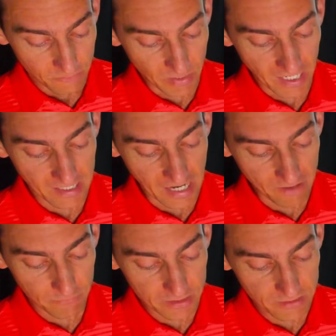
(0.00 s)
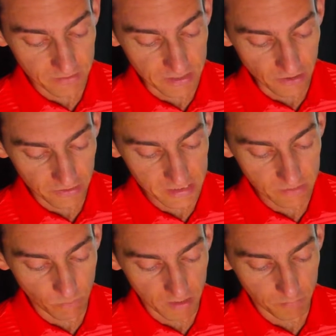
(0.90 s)
We had an average of
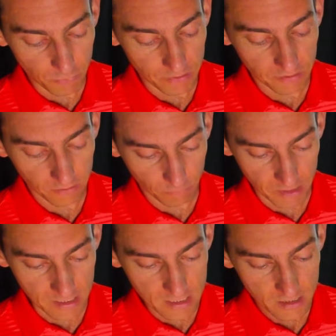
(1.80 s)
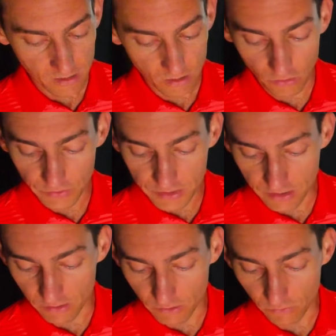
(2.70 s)
91.3 on
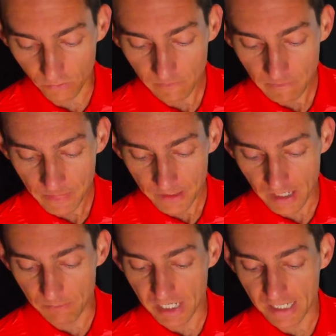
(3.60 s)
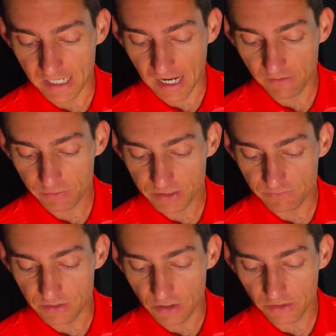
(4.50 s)
the Uneekor, and we had an average
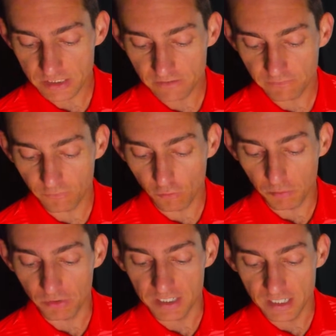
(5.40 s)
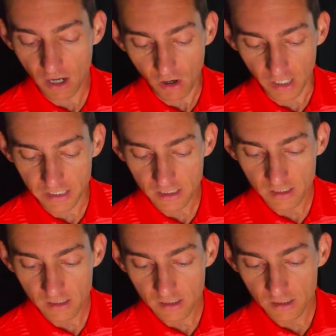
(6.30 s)
of 94.9
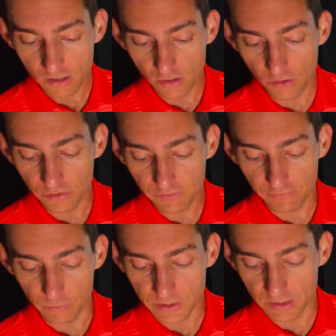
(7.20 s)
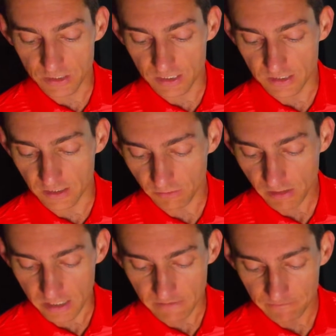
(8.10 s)
on the Foresight
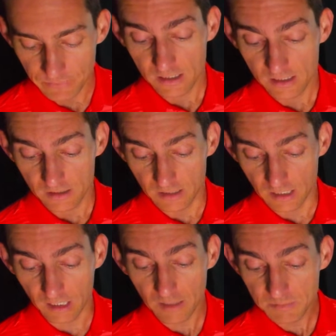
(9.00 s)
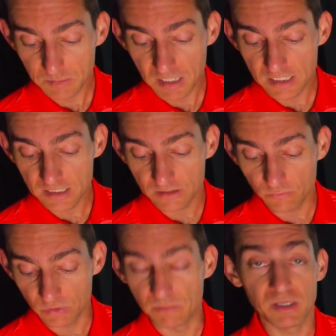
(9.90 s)
GC3. The club speeds
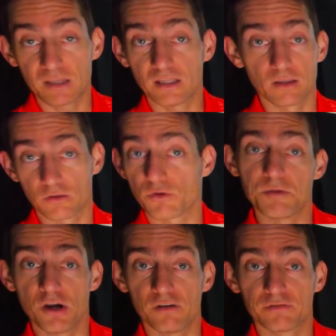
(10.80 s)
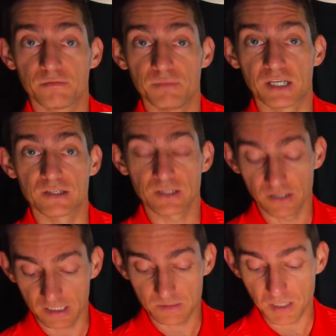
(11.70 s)
were the big thing that threw me off, because
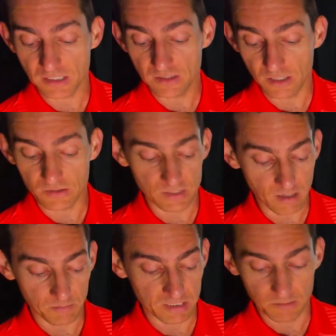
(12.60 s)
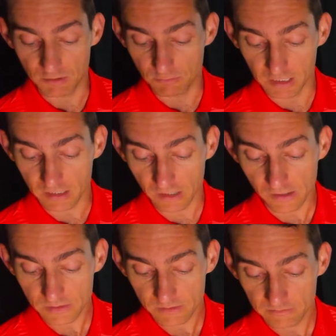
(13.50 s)
I expected those numbers to be really close.